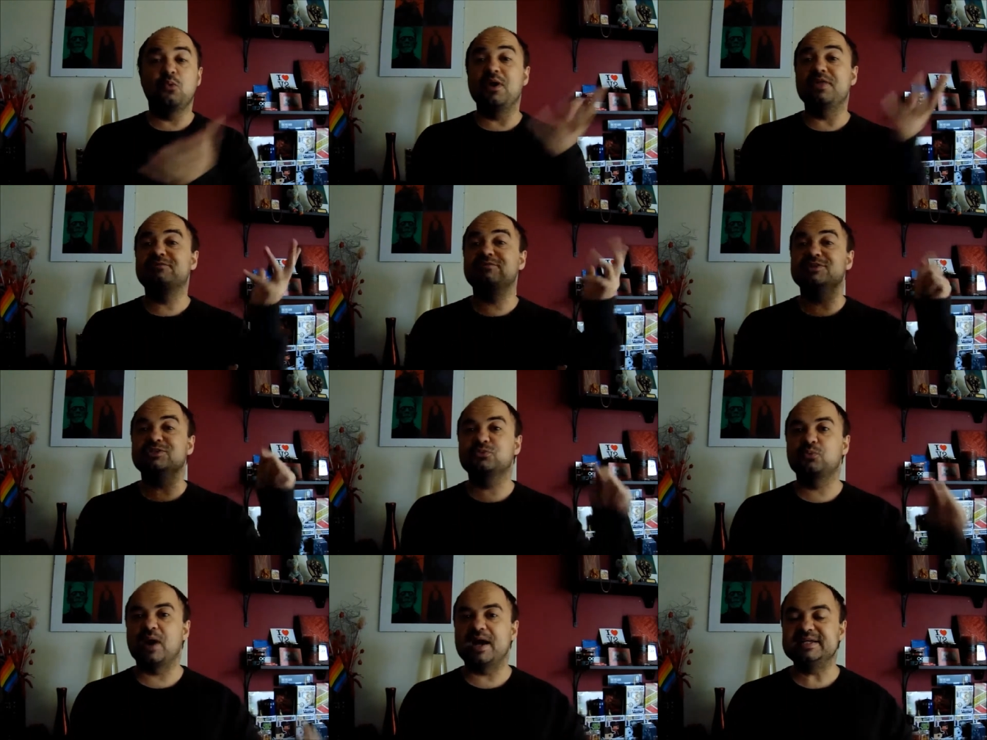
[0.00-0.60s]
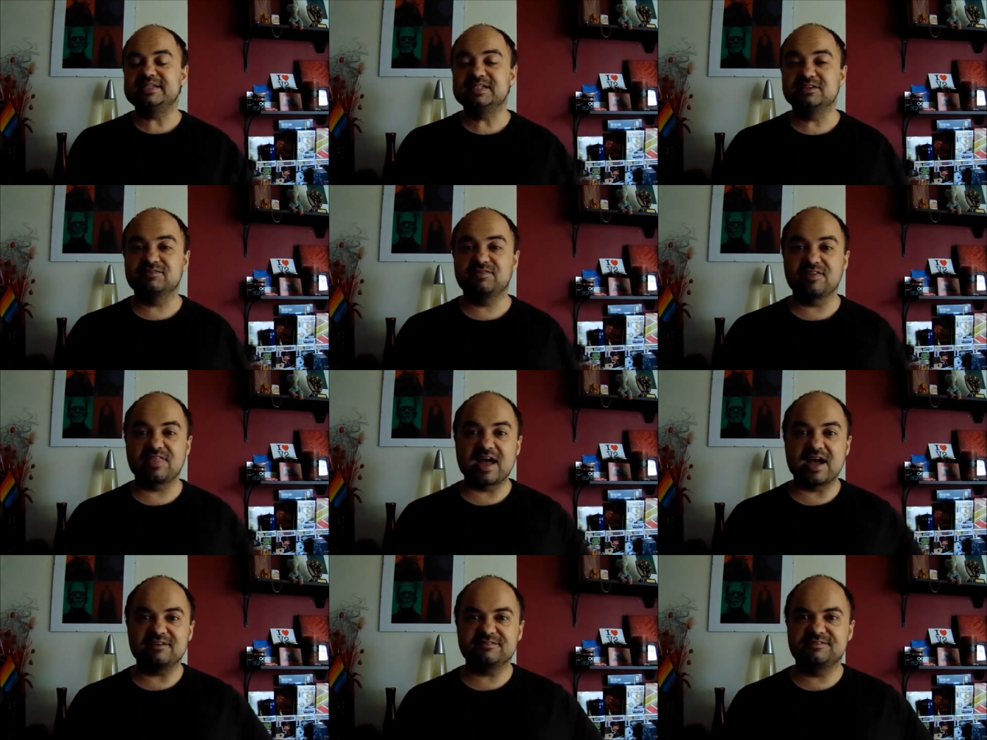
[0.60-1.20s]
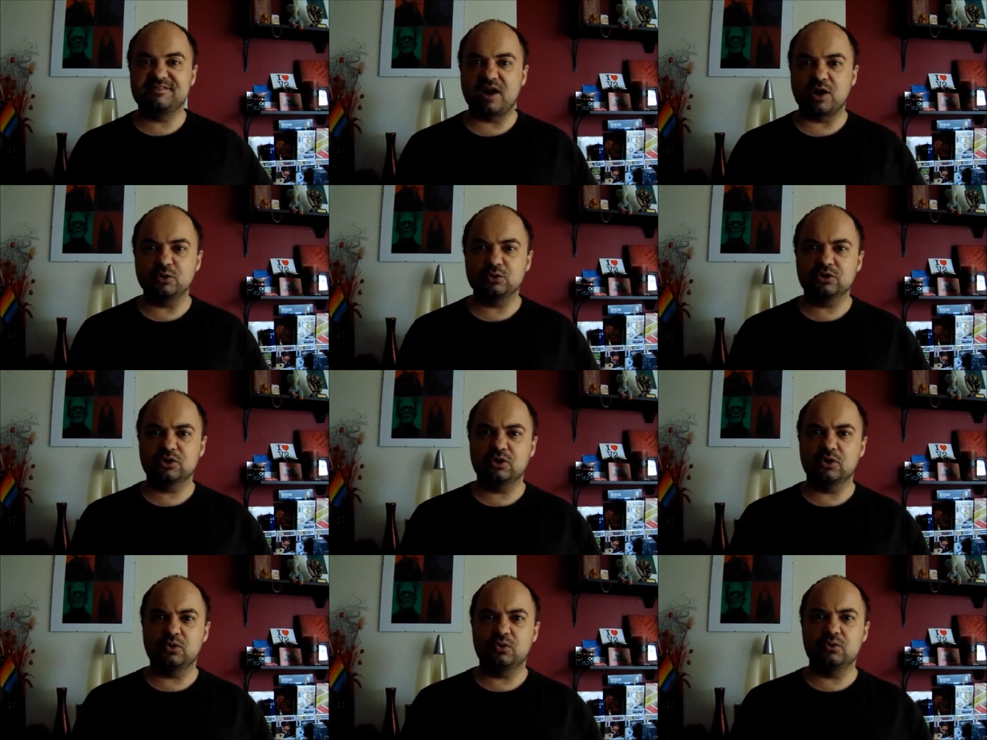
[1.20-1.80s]
Whether it's waiting for that
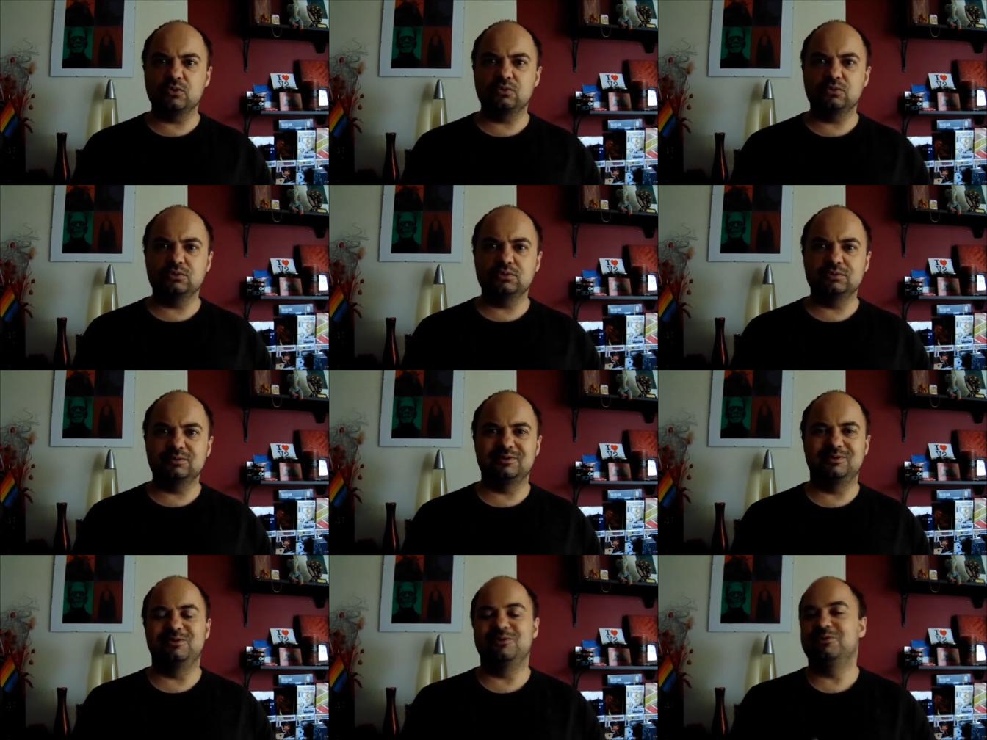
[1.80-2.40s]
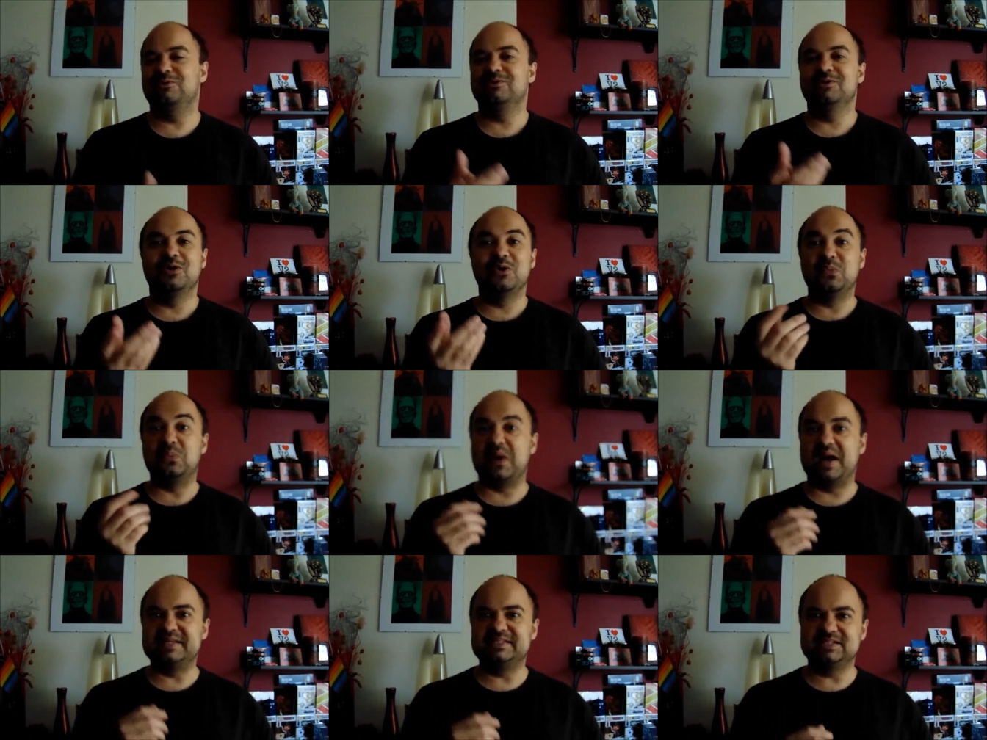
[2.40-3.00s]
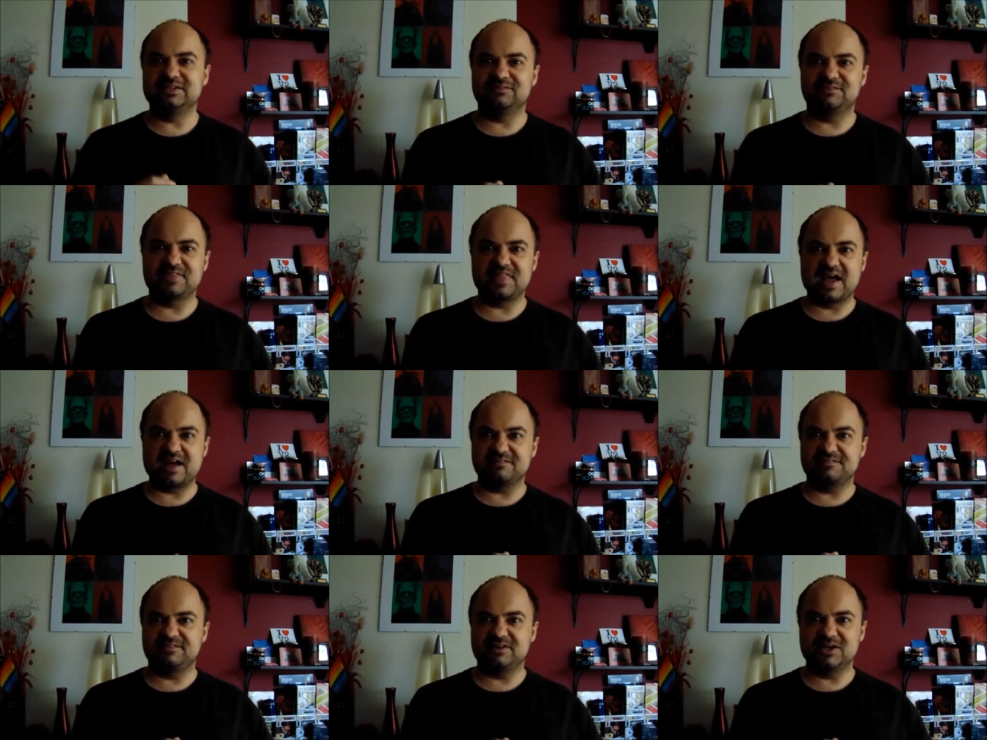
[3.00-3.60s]
phone call, or waiting for
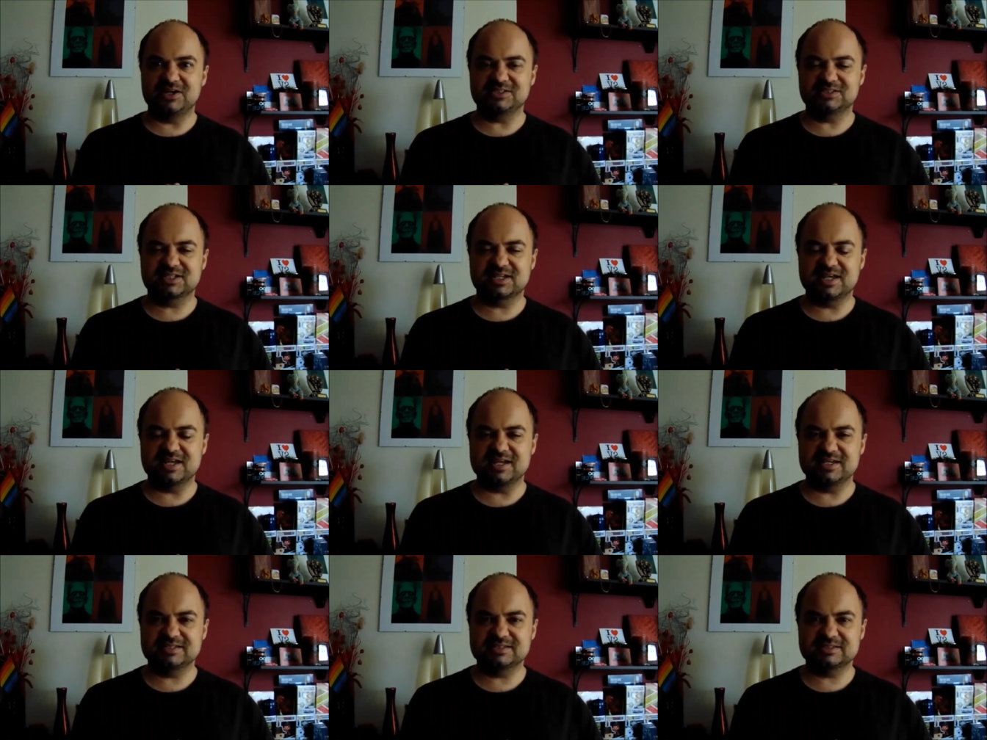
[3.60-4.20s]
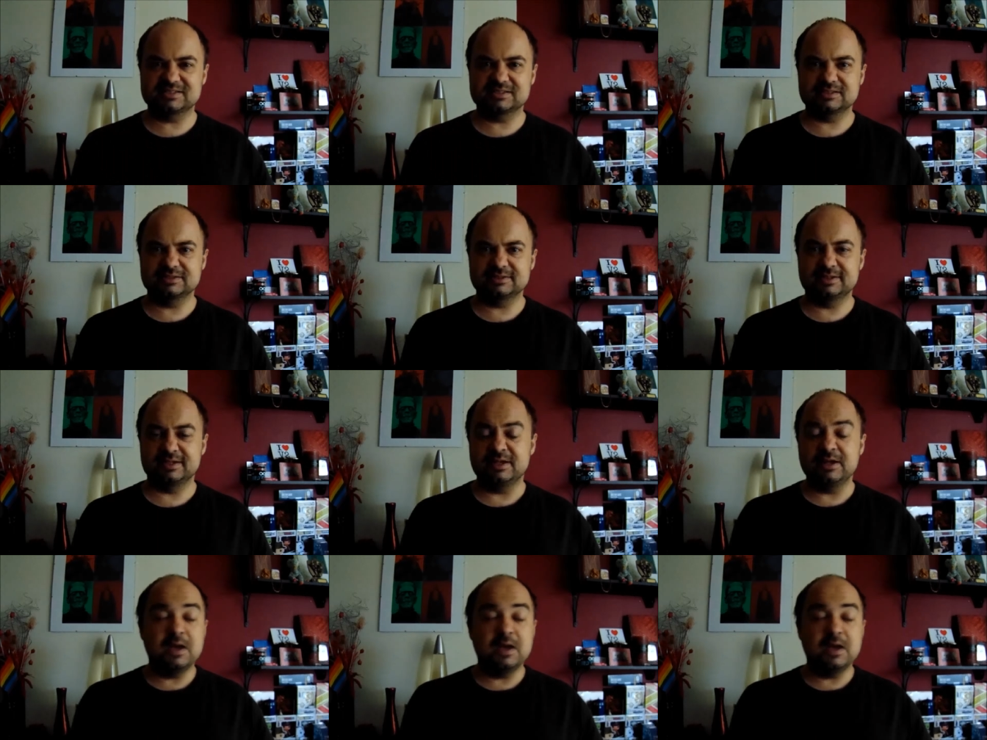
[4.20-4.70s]
that first kiss,